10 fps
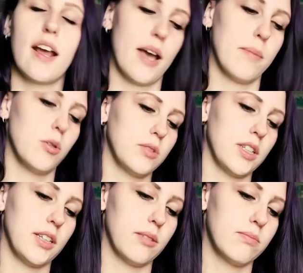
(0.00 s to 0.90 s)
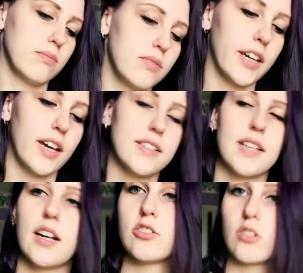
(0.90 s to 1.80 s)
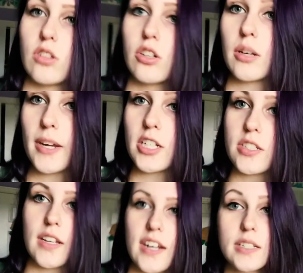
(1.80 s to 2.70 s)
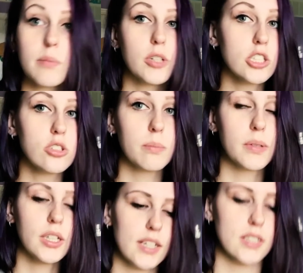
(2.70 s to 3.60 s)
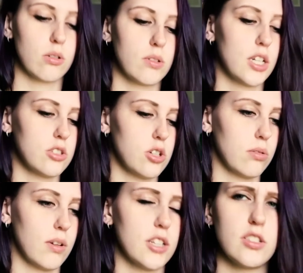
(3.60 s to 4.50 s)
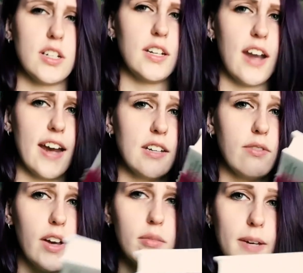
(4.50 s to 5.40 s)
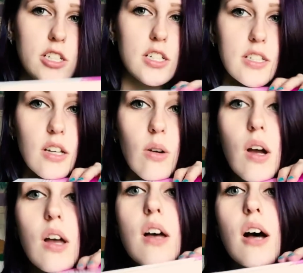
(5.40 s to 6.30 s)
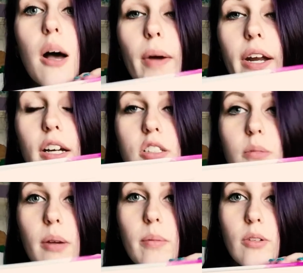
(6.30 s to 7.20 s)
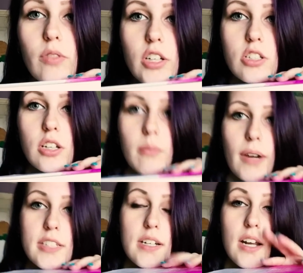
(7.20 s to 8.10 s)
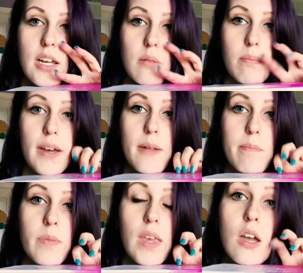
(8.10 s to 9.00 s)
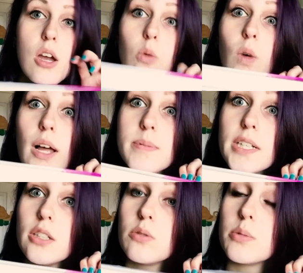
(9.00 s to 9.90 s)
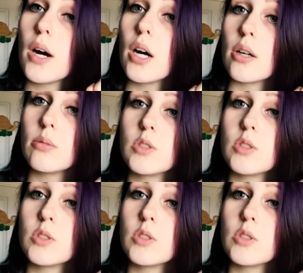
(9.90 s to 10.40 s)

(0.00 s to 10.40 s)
I'm only, like I said, one hundred thirty pages in. It's a pretty short book. It's only two hundred ninety-five pages, so I might actually be able to finish it by tonight, but we'll update you tomorrow and we'll